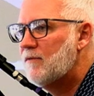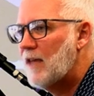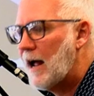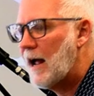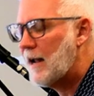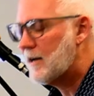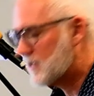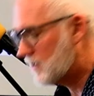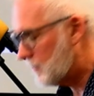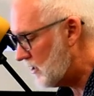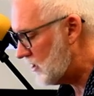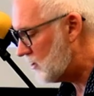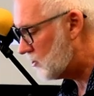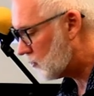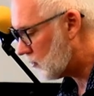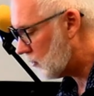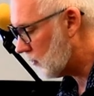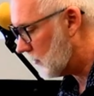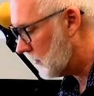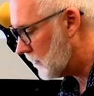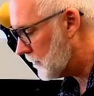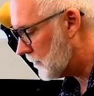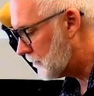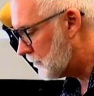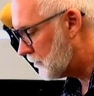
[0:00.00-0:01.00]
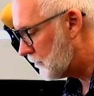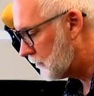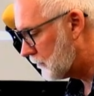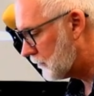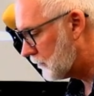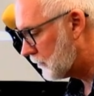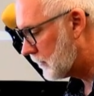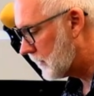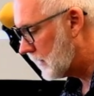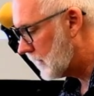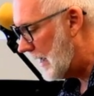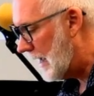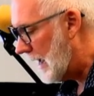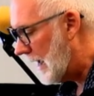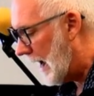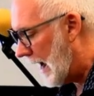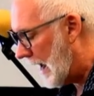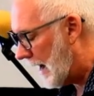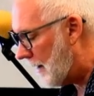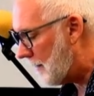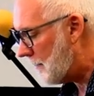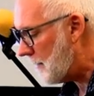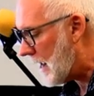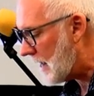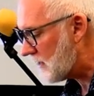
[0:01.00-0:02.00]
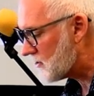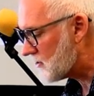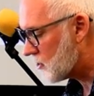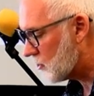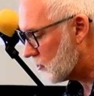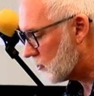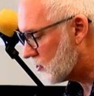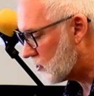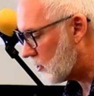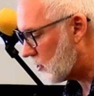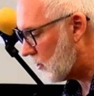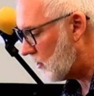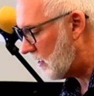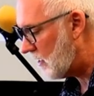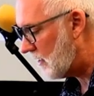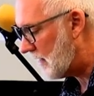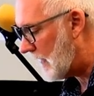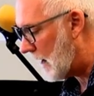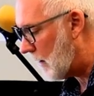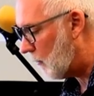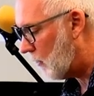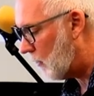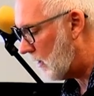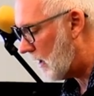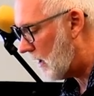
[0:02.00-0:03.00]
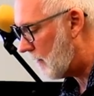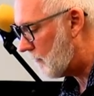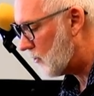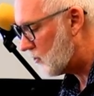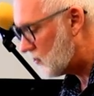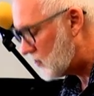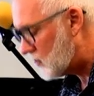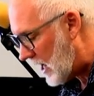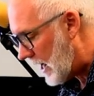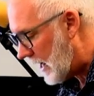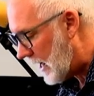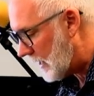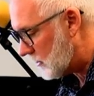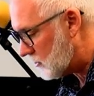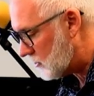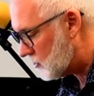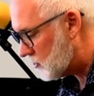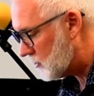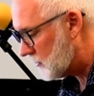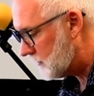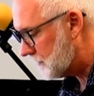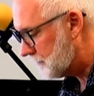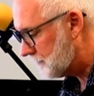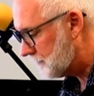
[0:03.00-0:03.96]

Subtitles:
that to be true. And I'm not so sure that that will ever change.